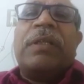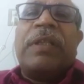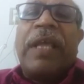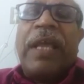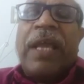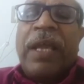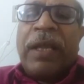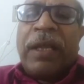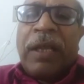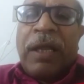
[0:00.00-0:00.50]

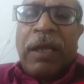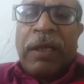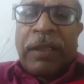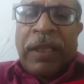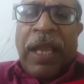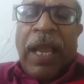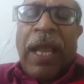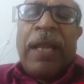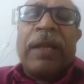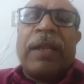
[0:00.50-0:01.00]
They
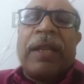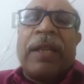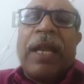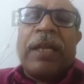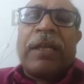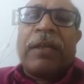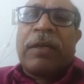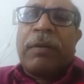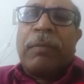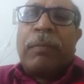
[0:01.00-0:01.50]
can
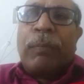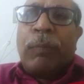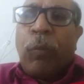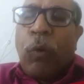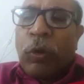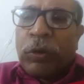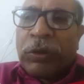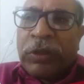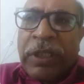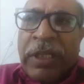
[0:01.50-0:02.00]
get
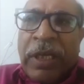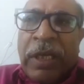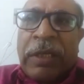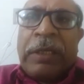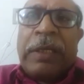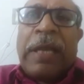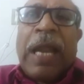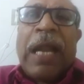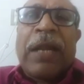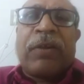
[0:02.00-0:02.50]
both the
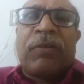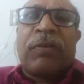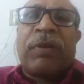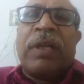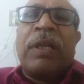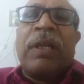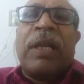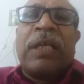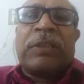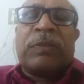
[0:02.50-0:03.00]

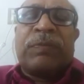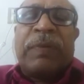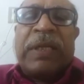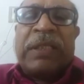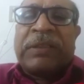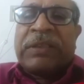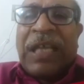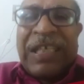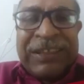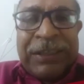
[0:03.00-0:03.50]
lateral as well
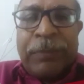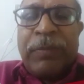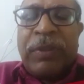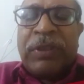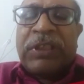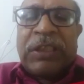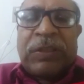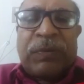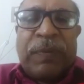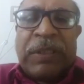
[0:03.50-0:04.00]
as the
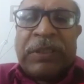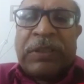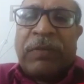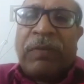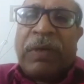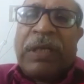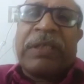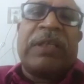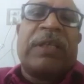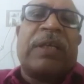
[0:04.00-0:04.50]
azimuth as well as the
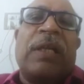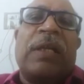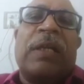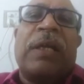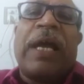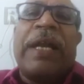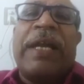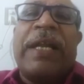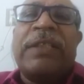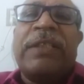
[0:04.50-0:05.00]
vertical
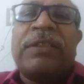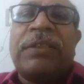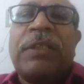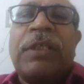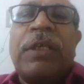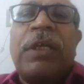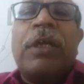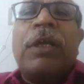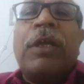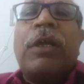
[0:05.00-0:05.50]
guidance
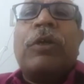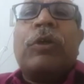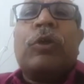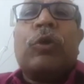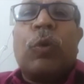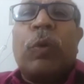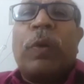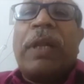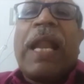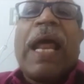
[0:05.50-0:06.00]

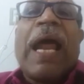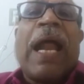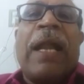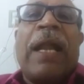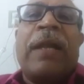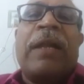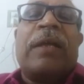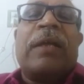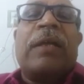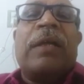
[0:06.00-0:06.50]
to
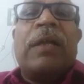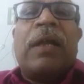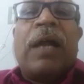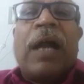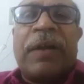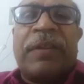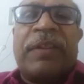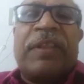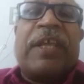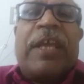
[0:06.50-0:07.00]
land
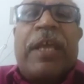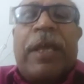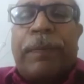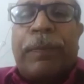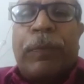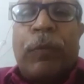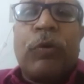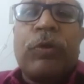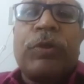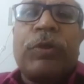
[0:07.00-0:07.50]
at the
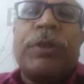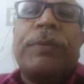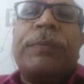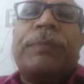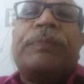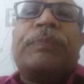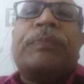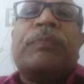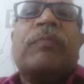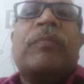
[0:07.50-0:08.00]
airport,
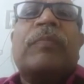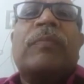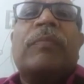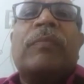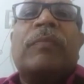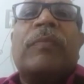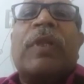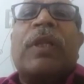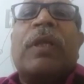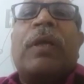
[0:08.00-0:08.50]

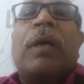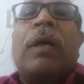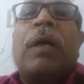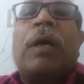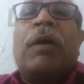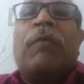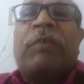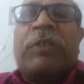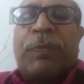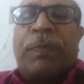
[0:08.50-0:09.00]

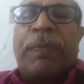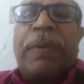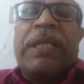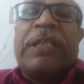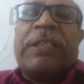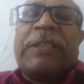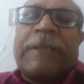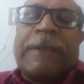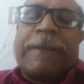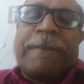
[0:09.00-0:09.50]
uh, which
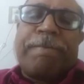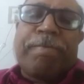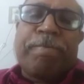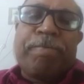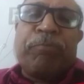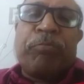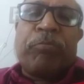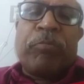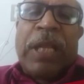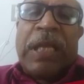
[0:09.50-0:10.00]
means
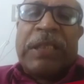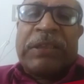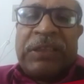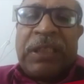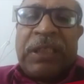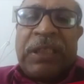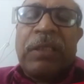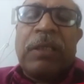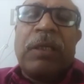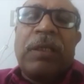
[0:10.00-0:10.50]
a
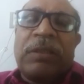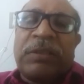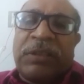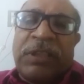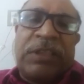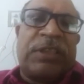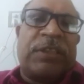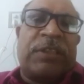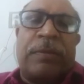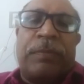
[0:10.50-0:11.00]
single
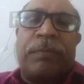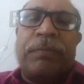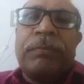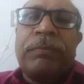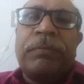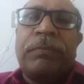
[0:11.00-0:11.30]
system